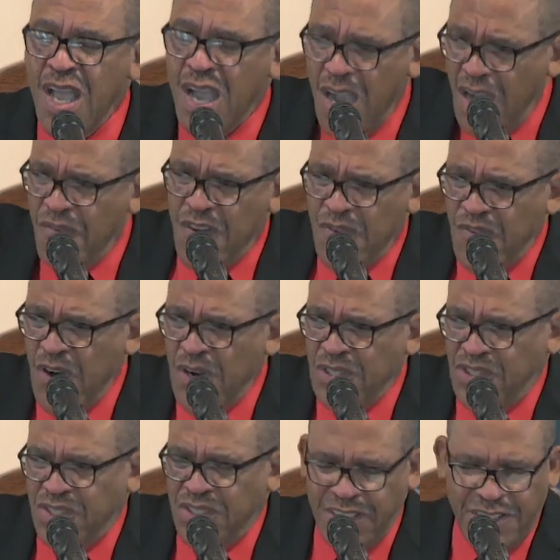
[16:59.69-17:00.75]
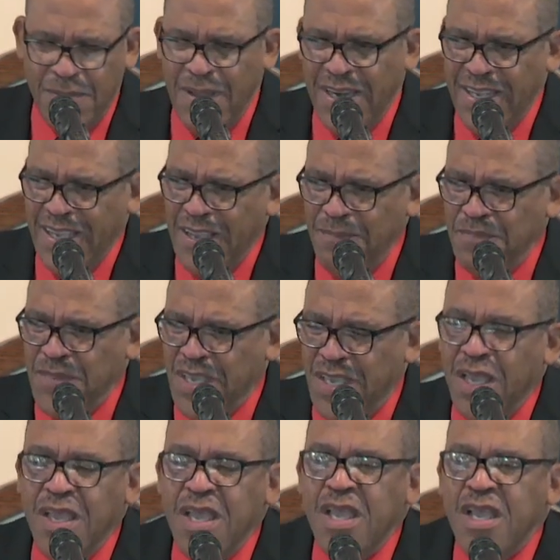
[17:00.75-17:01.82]
of a virgin. Somebody help me
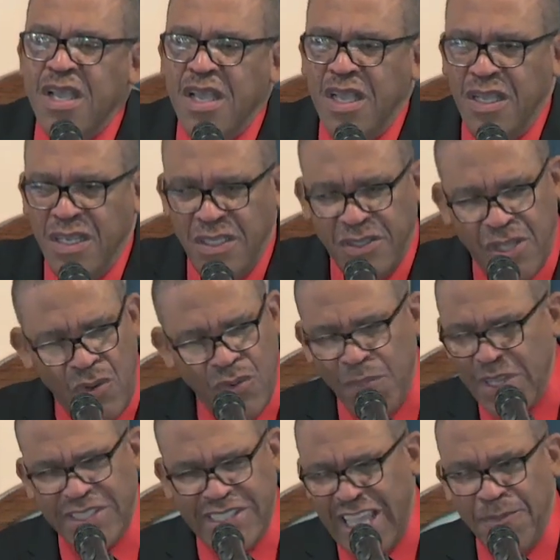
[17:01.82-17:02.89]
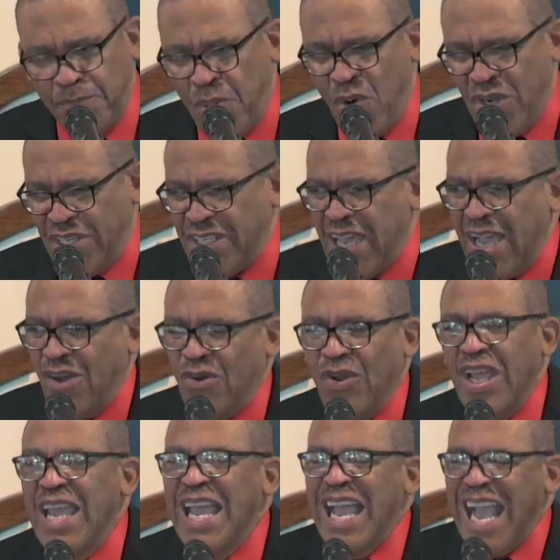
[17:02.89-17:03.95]
here. Don't miss that point now.
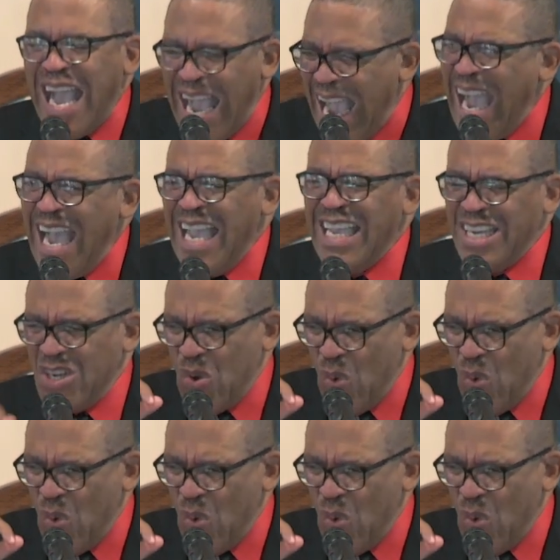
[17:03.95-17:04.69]
How in the